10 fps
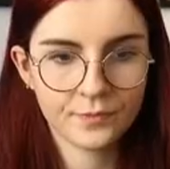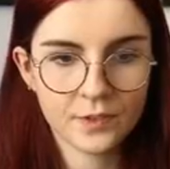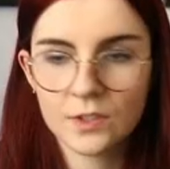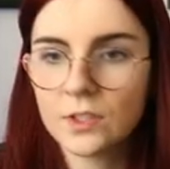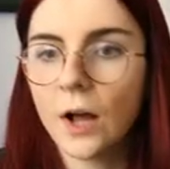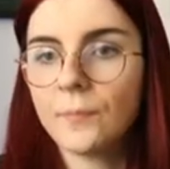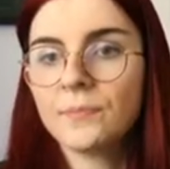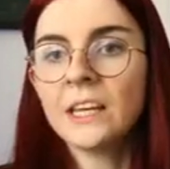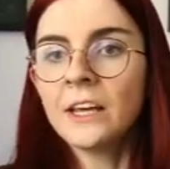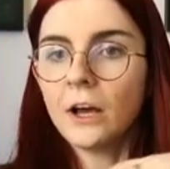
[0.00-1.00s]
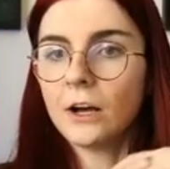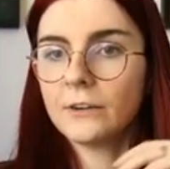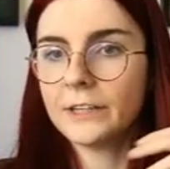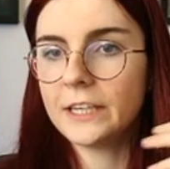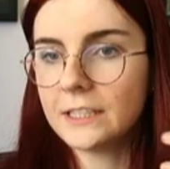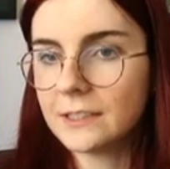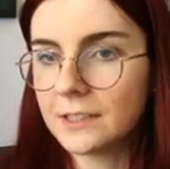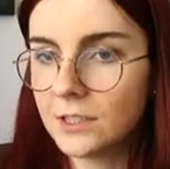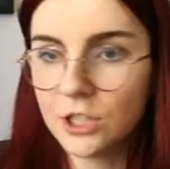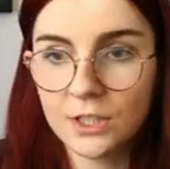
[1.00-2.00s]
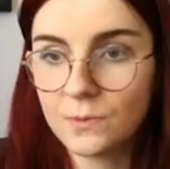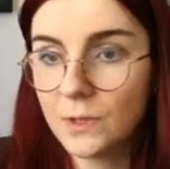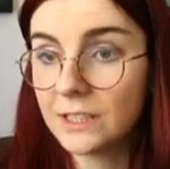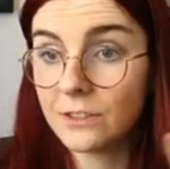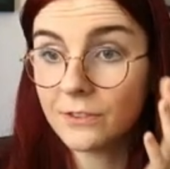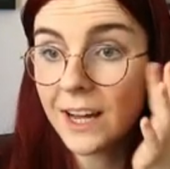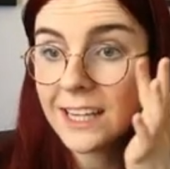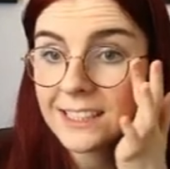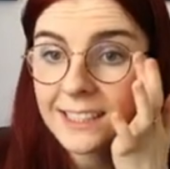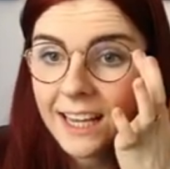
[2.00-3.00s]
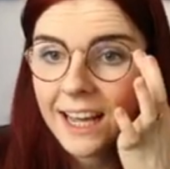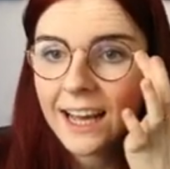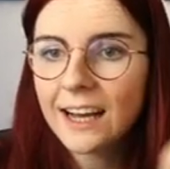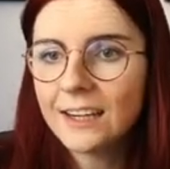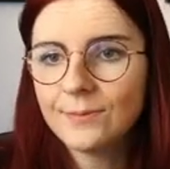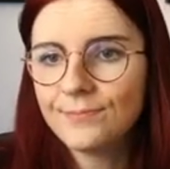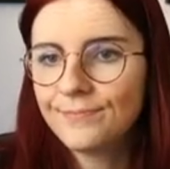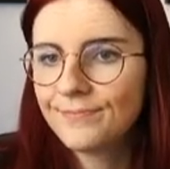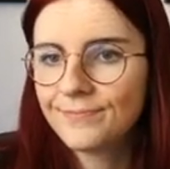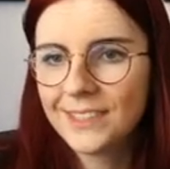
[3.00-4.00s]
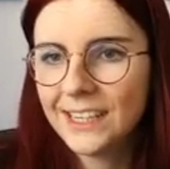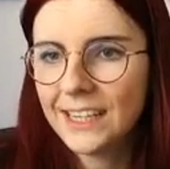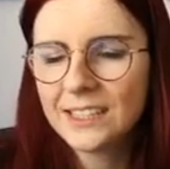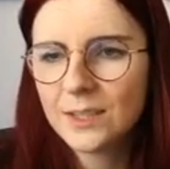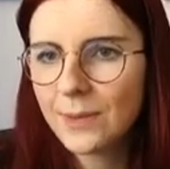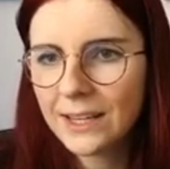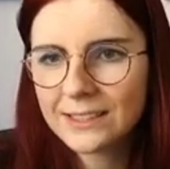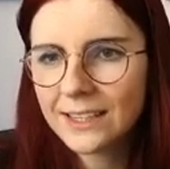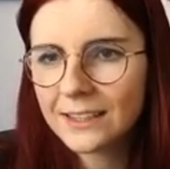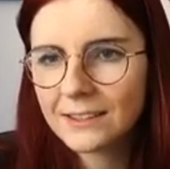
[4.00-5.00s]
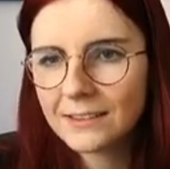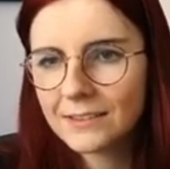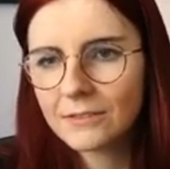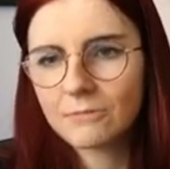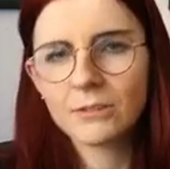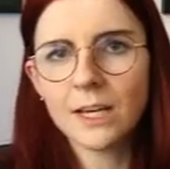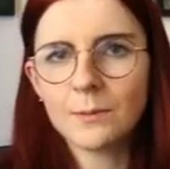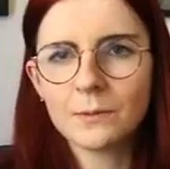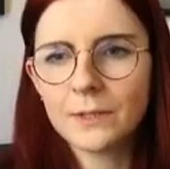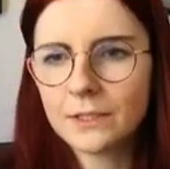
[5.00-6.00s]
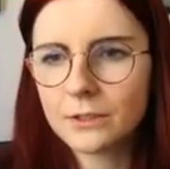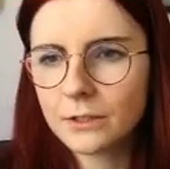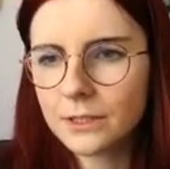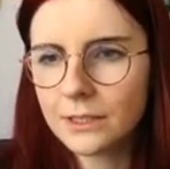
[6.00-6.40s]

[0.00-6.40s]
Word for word: So over here, this is just what it defines. Um, it's a basic YAML resource that